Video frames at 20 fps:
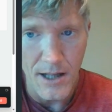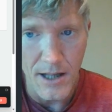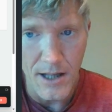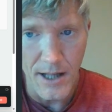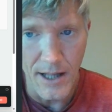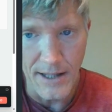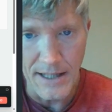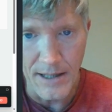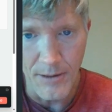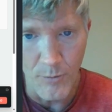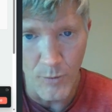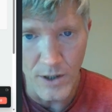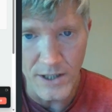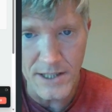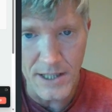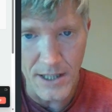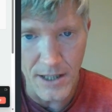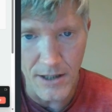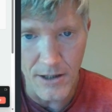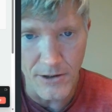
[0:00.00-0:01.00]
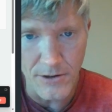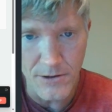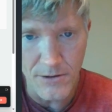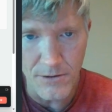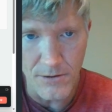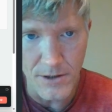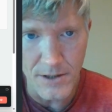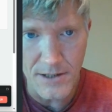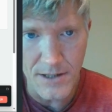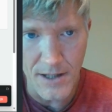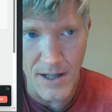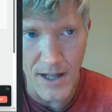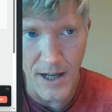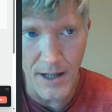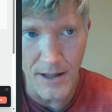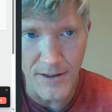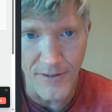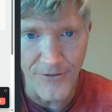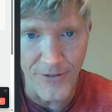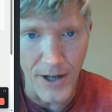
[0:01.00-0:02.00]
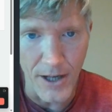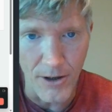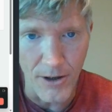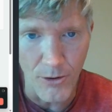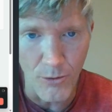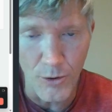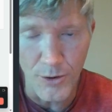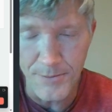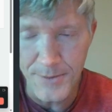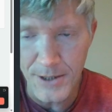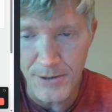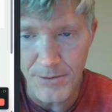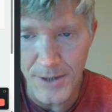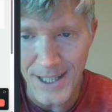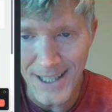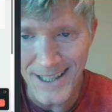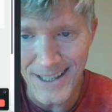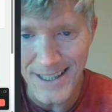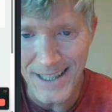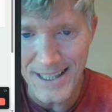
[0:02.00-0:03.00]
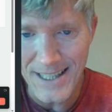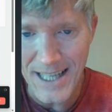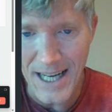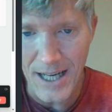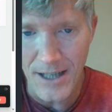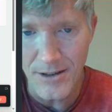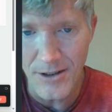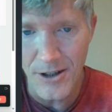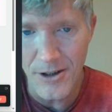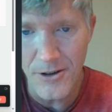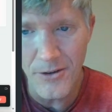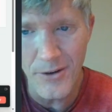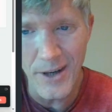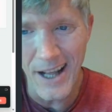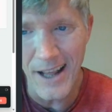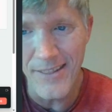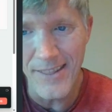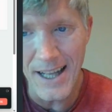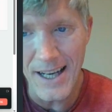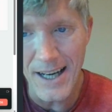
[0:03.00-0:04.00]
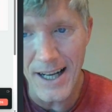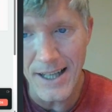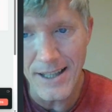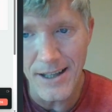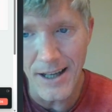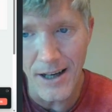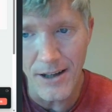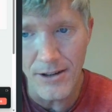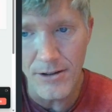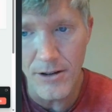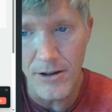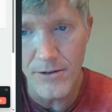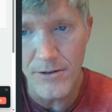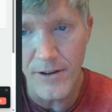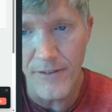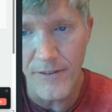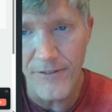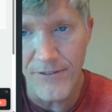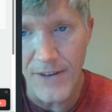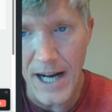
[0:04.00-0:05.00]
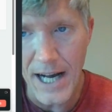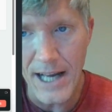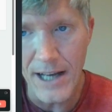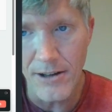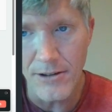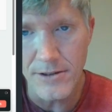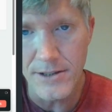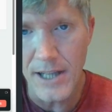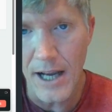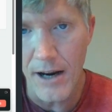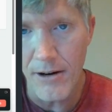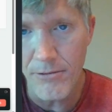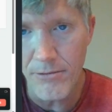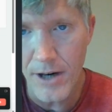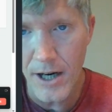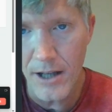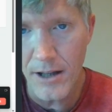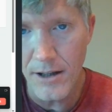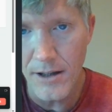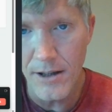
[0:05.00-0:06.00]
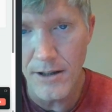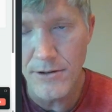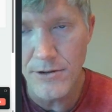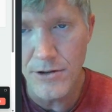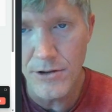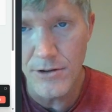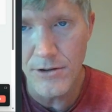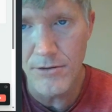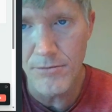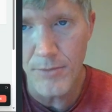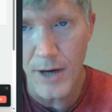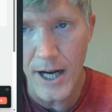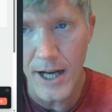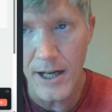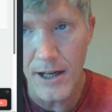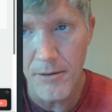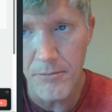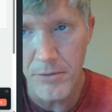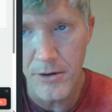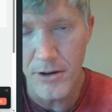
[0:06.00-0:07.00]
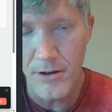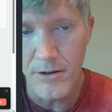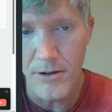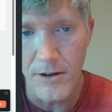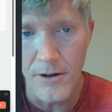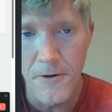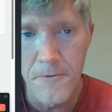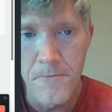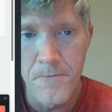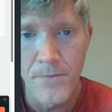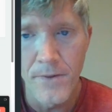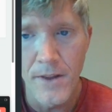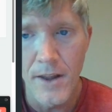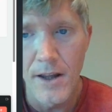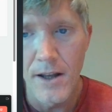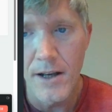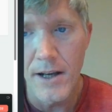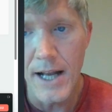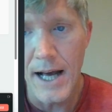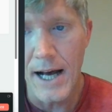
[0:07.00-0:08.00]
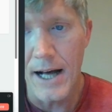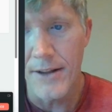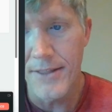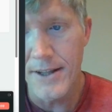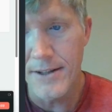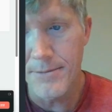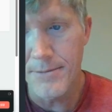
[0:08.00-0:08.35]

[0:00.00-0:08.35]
and then once it goes through its thing, the file will be ready to download, and then I download the file directly to my computer. Now, this